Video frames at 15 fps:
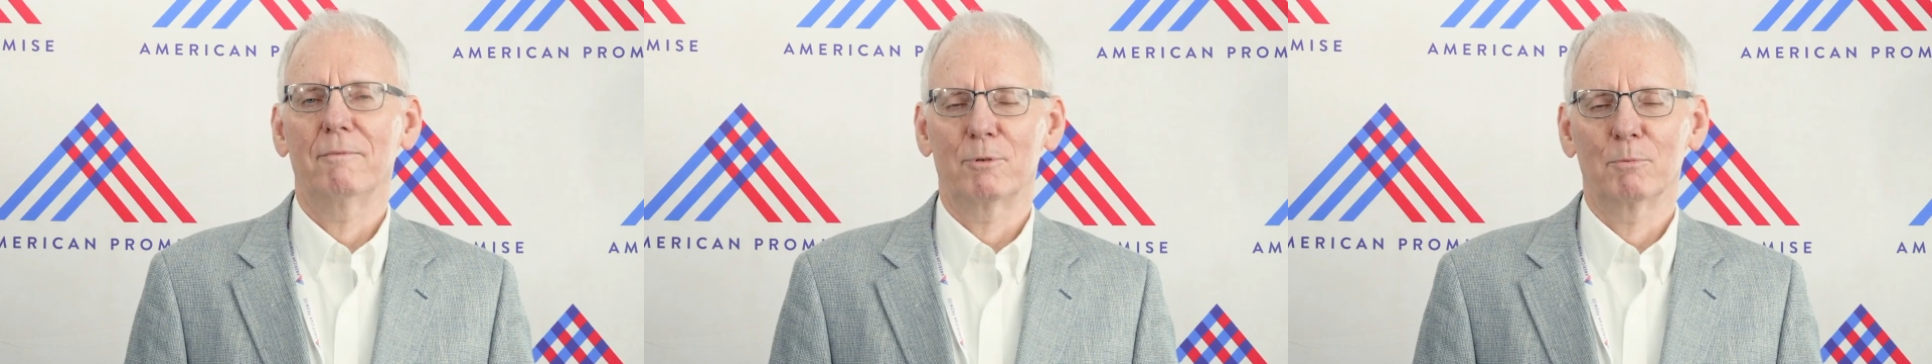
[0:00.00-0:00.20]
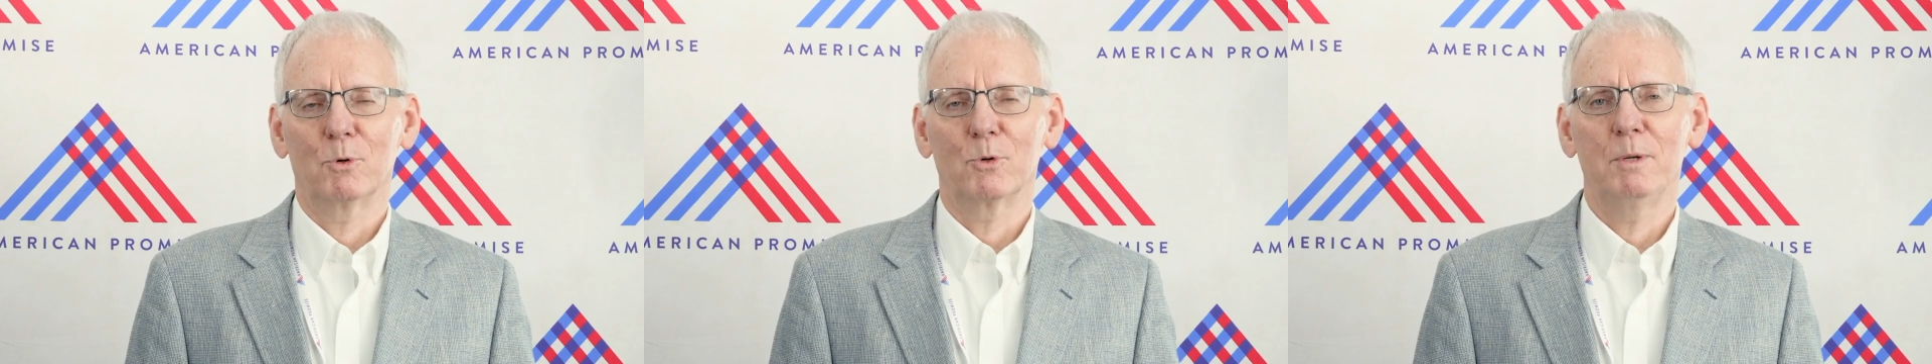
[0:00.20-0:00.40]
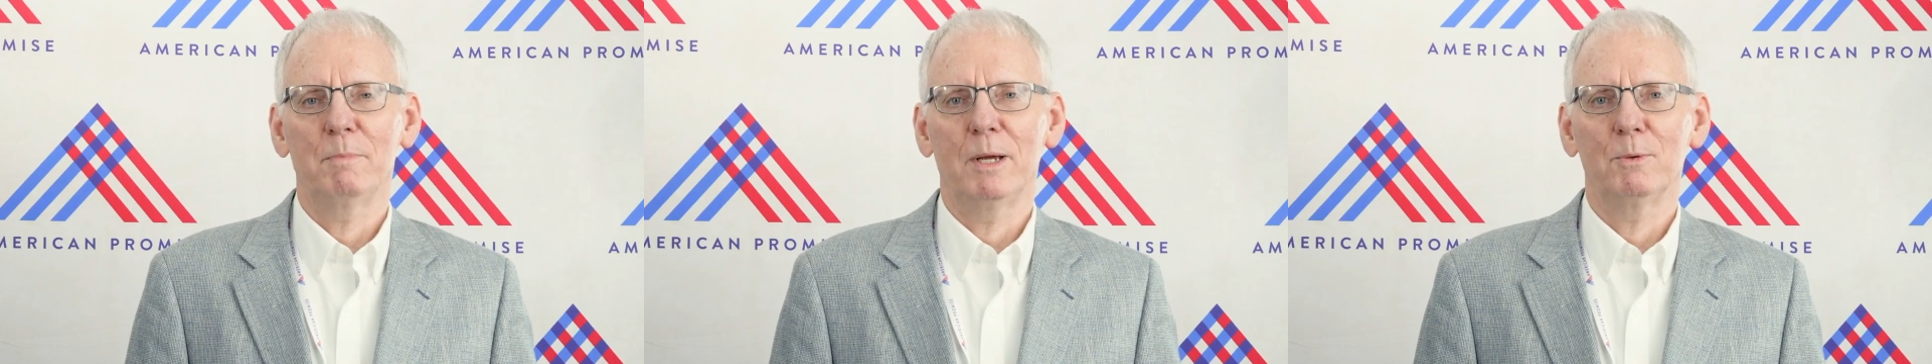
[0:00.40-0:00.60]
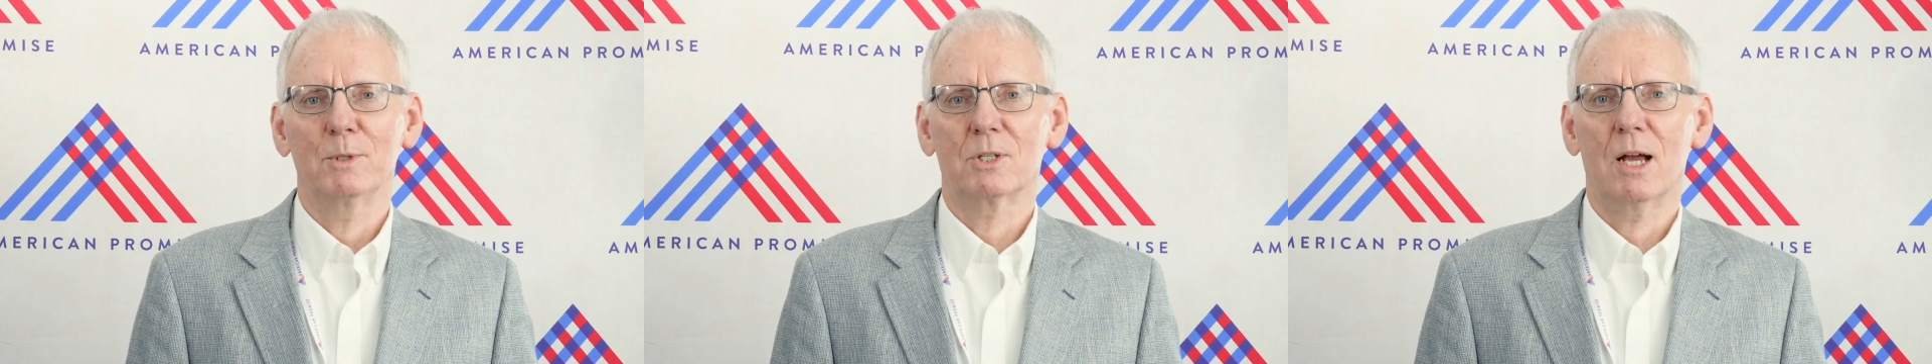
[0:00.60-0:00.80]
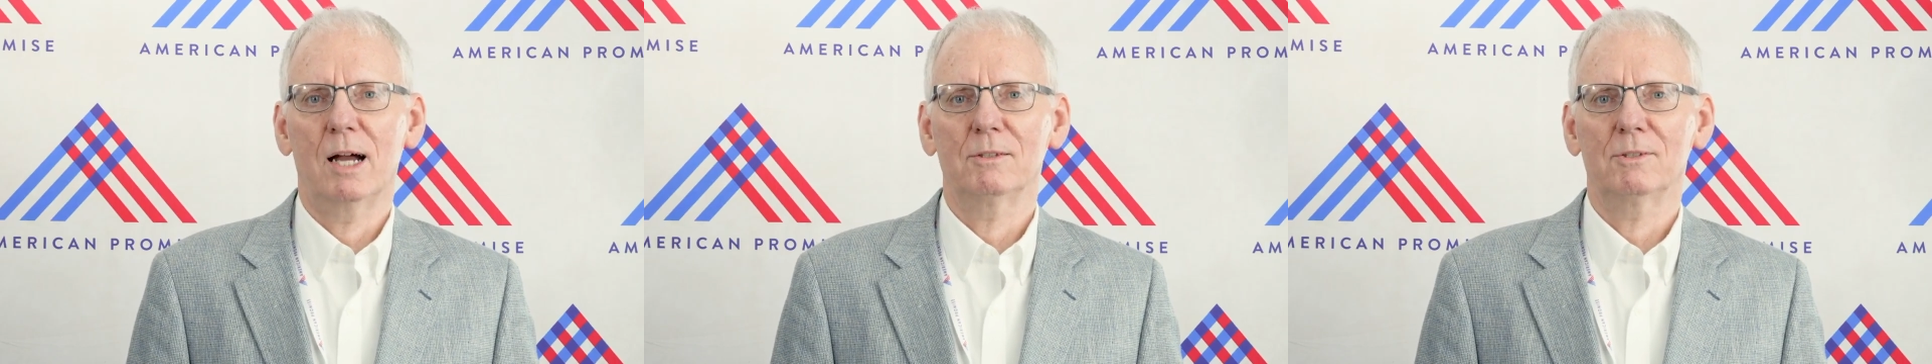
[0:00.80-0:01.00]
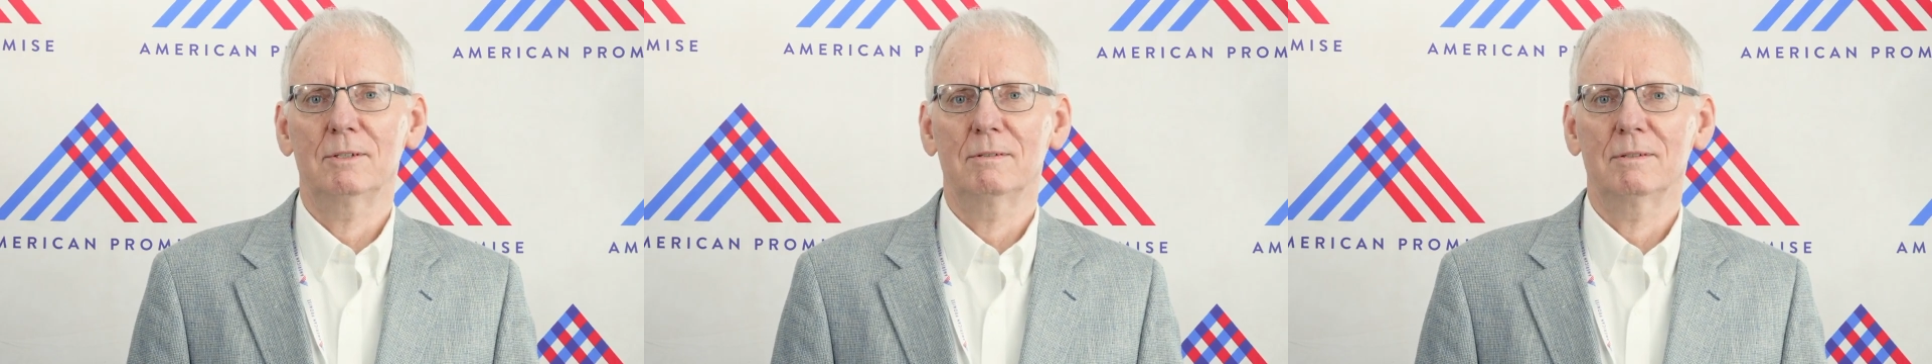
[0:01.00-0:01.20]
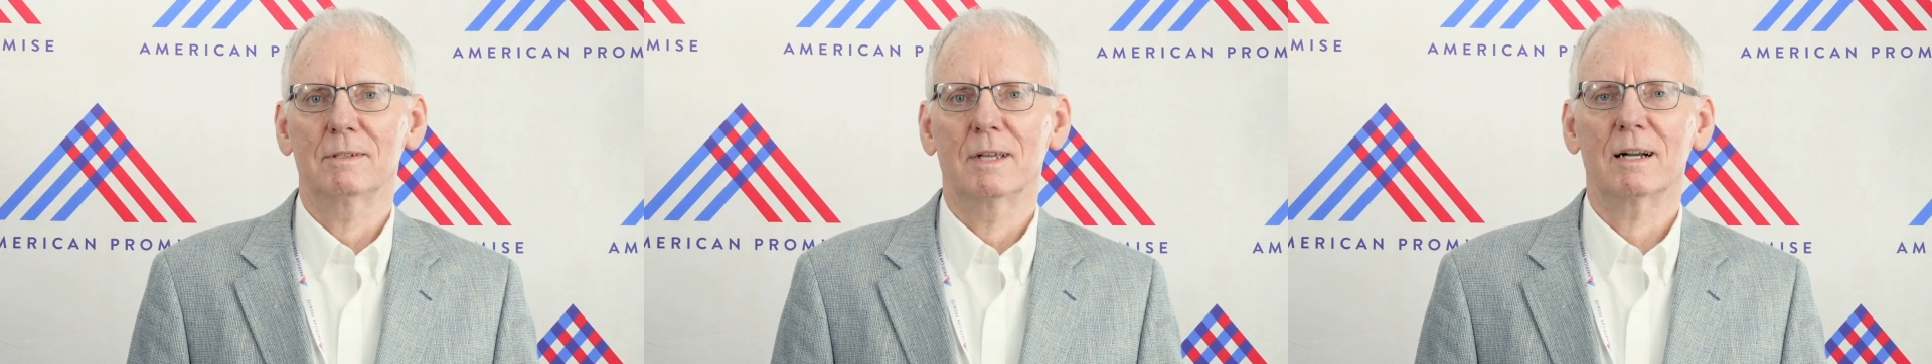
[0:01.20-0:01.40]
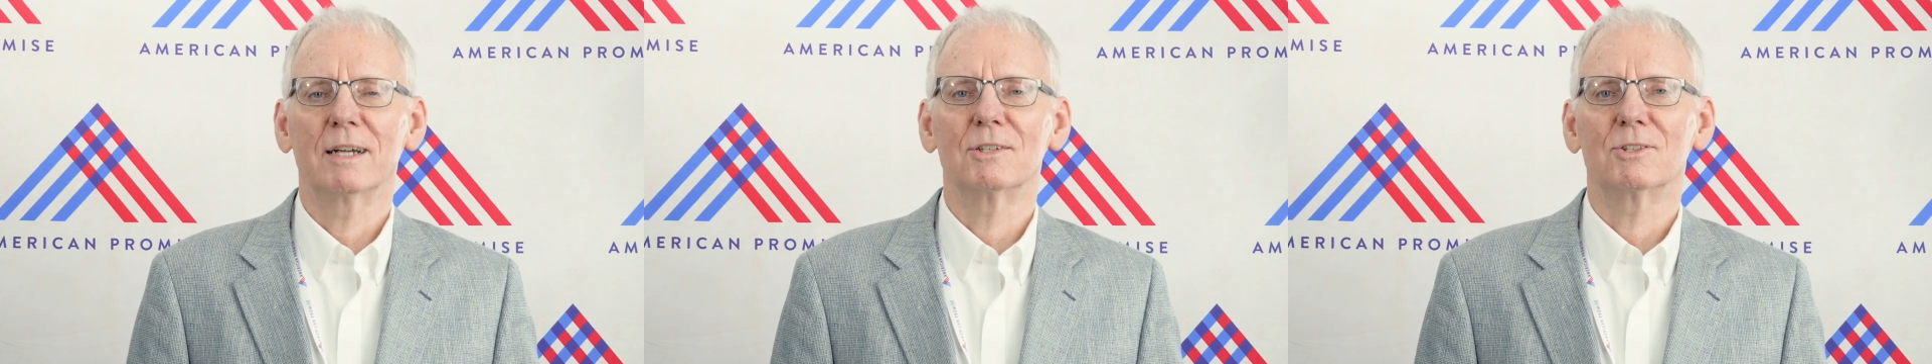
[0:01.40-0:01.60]
I'm from Green Bay,
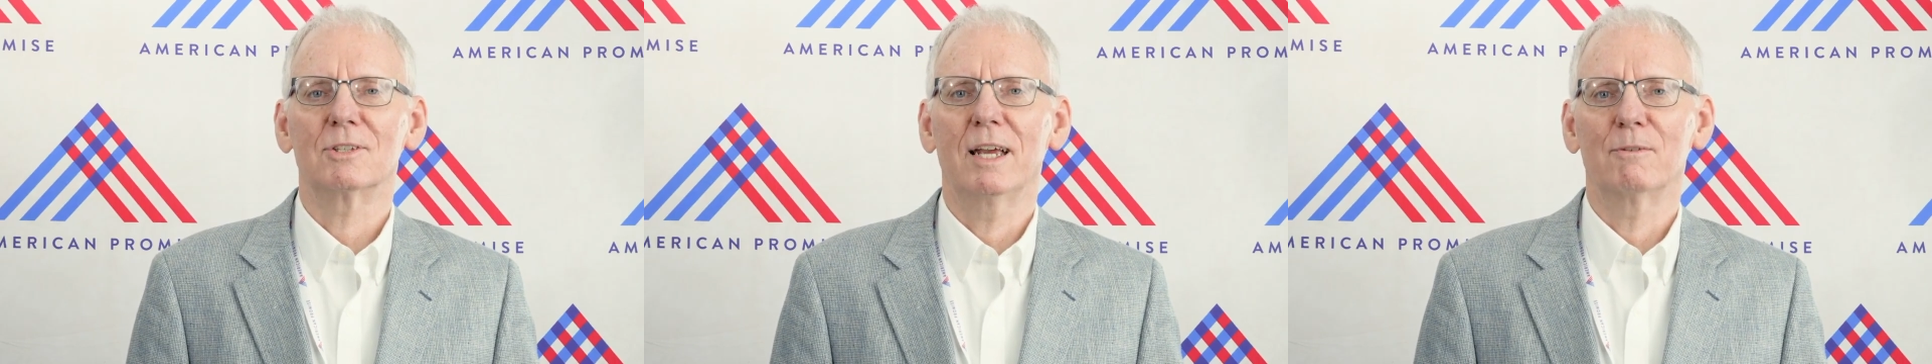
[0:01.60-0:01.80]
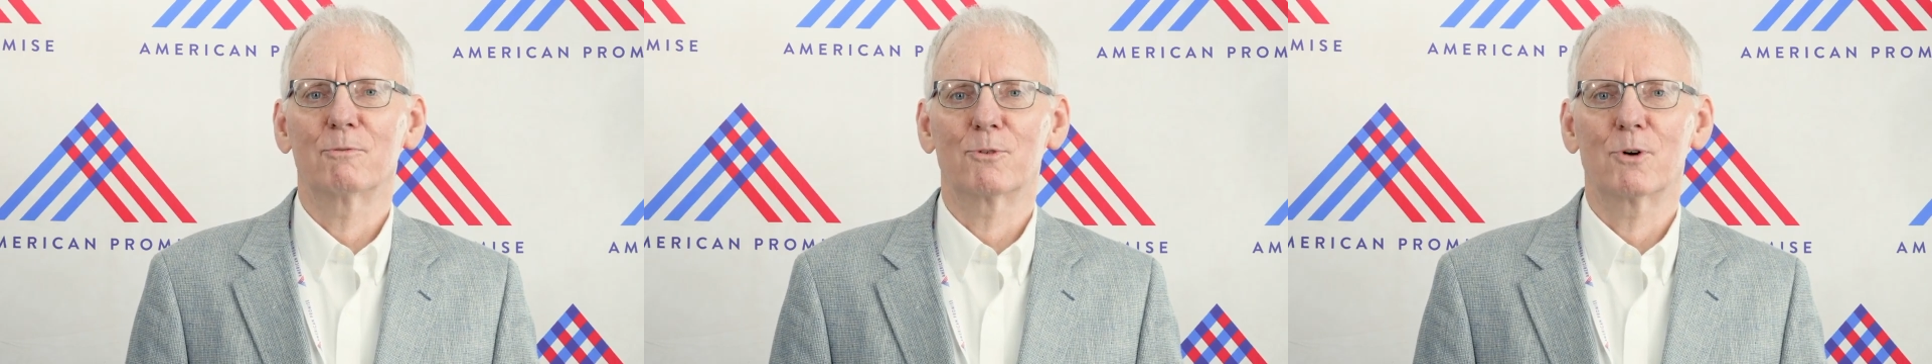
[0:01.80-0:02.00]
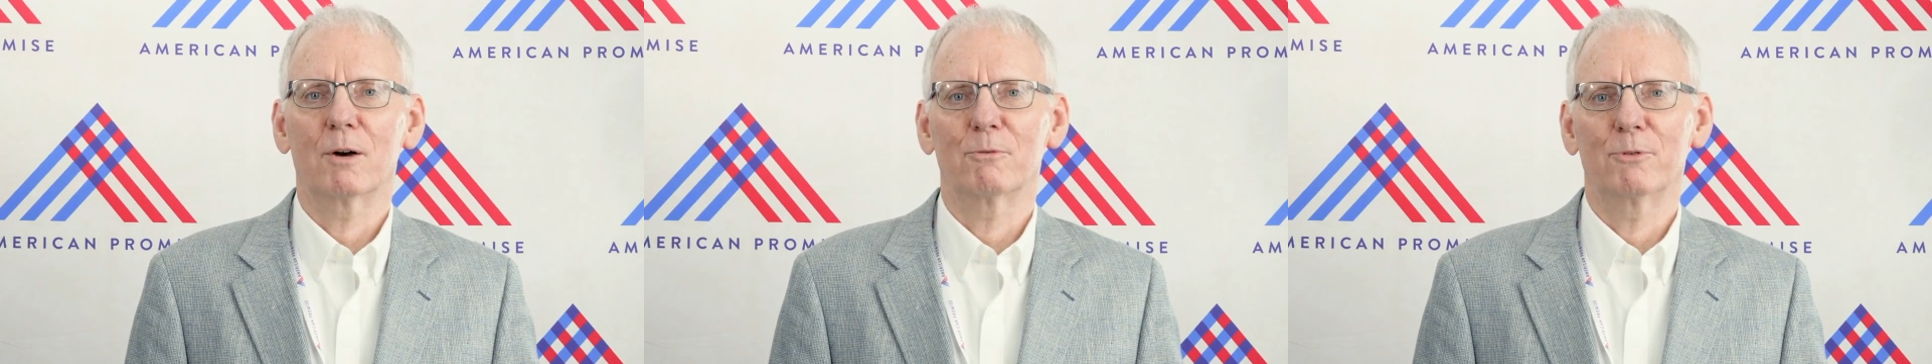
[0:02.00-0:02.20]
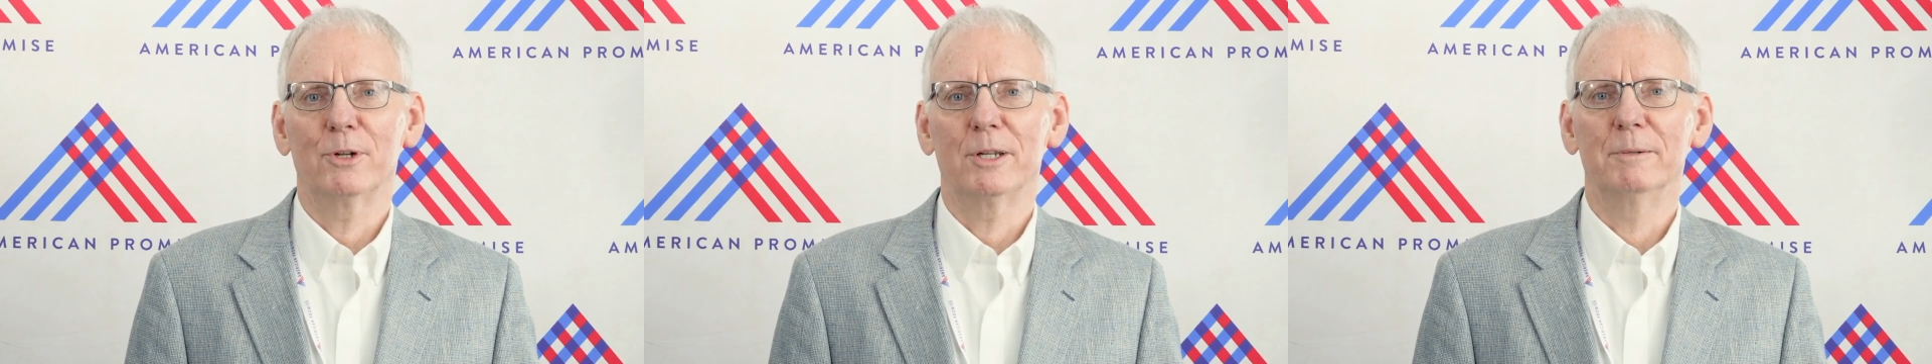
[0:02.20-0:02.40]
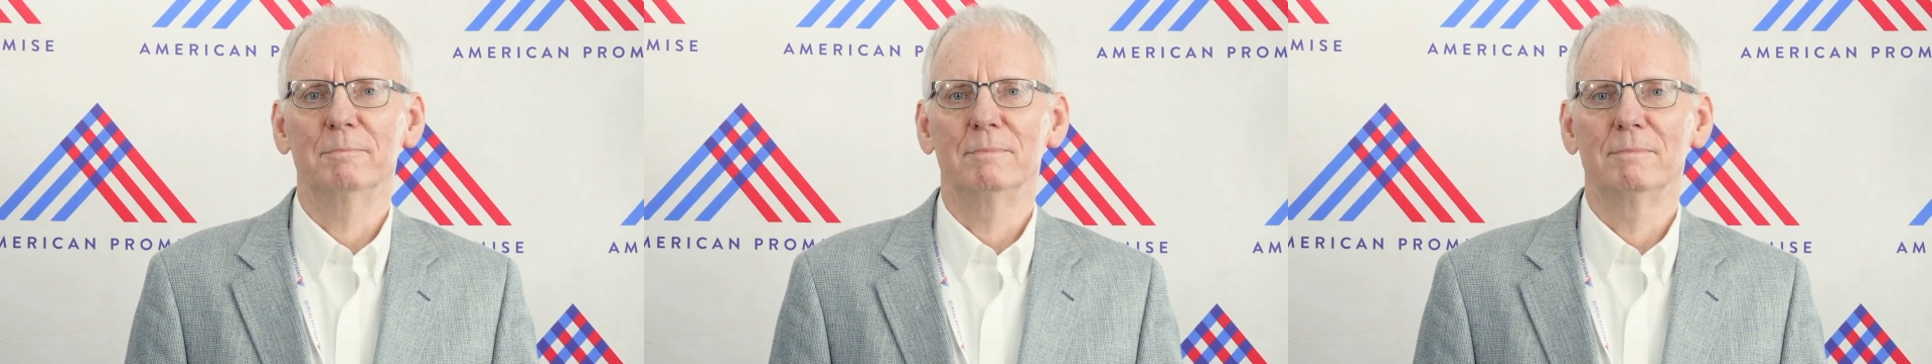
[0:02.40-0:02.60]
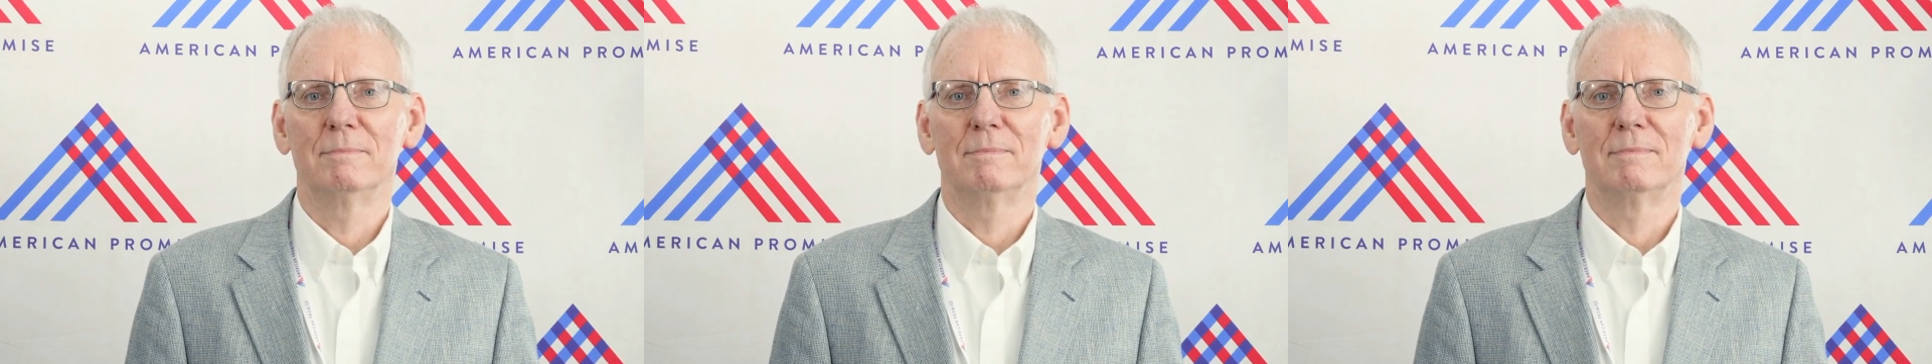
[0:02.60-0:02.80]
Wisconsin, and I stand for our freedom.